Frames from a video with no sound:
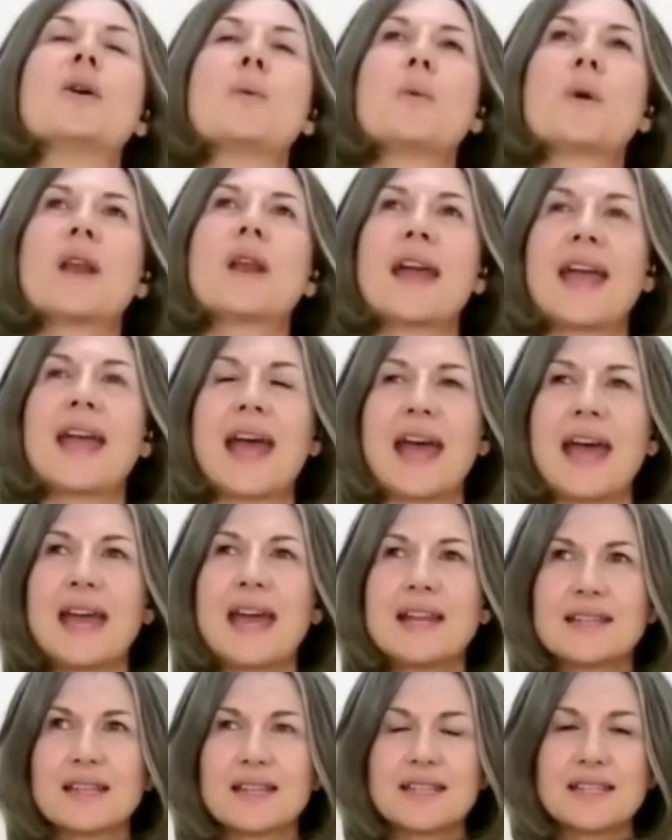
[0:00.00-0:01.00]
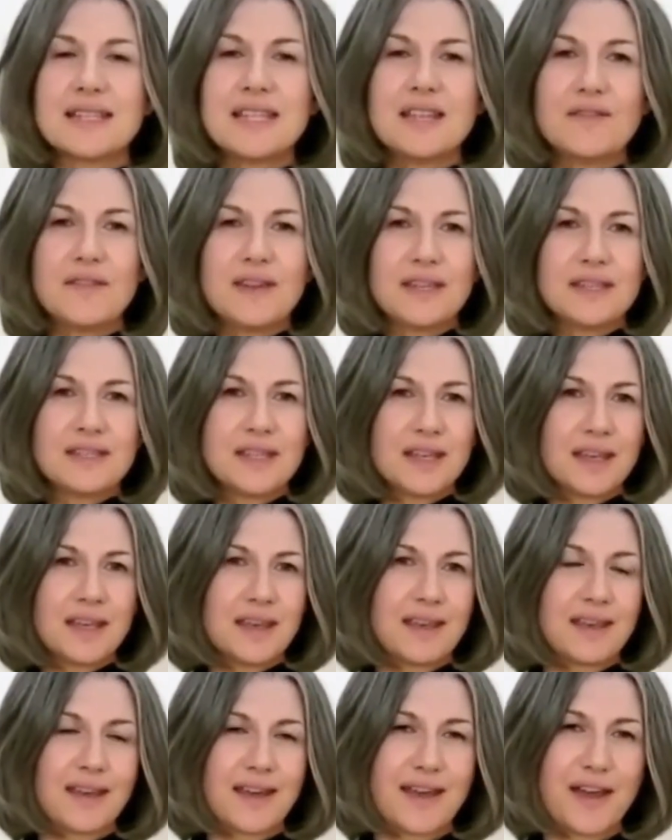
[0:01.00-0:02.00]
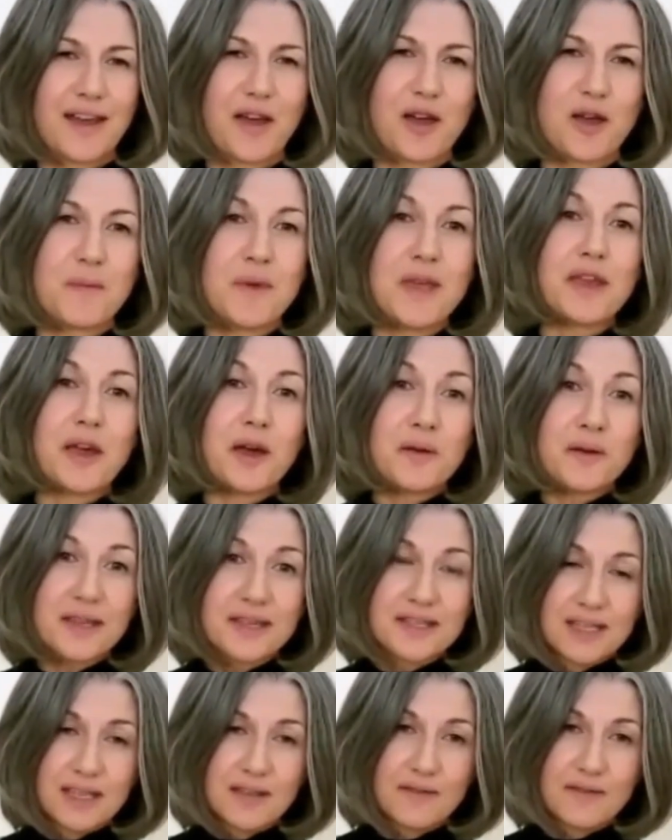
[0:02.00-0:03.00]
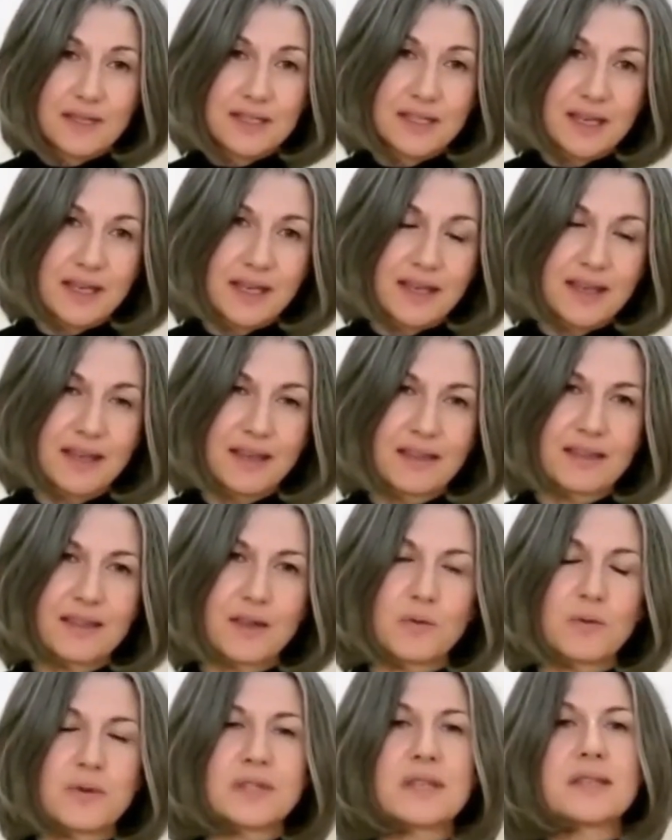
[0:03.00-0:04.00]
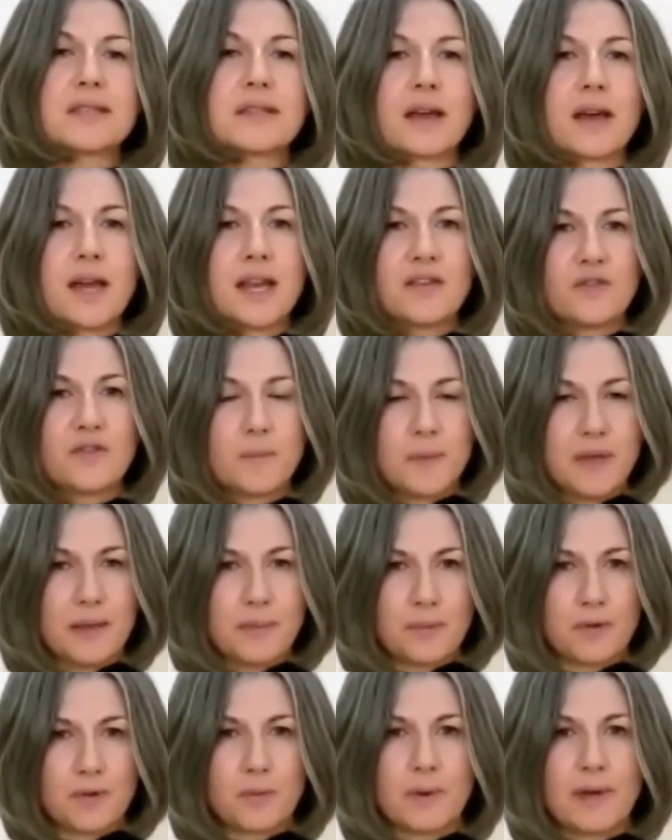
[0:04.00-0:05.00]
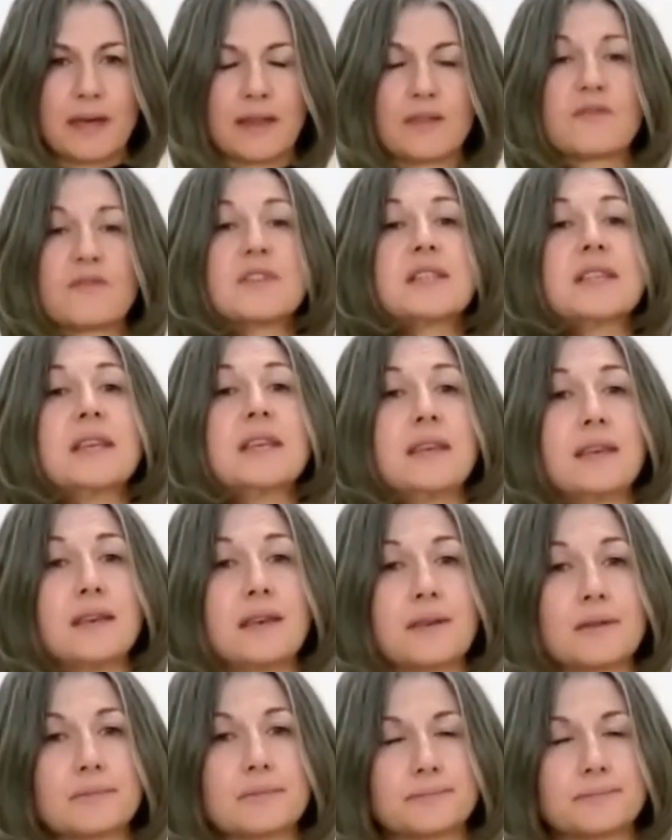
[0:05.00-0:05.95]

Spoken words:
Well, I had a DVD at home, a yoga DVD that was designed for people with fatigue.